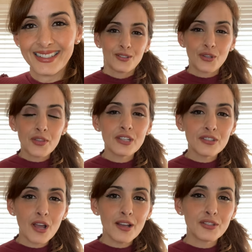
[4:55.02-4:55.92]
So this
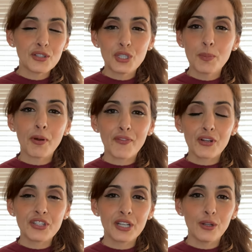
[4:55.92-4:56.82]
sauce is super
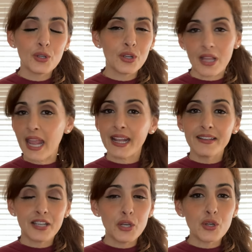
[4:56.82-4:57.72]
versatile. Like I
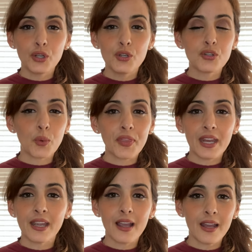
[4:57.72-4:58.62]
said, you could use it with
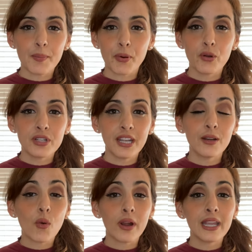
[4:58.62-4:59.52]
any kind of protein
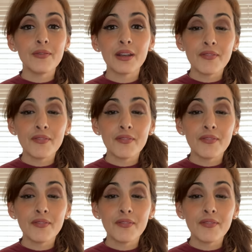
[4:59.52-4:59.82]
or even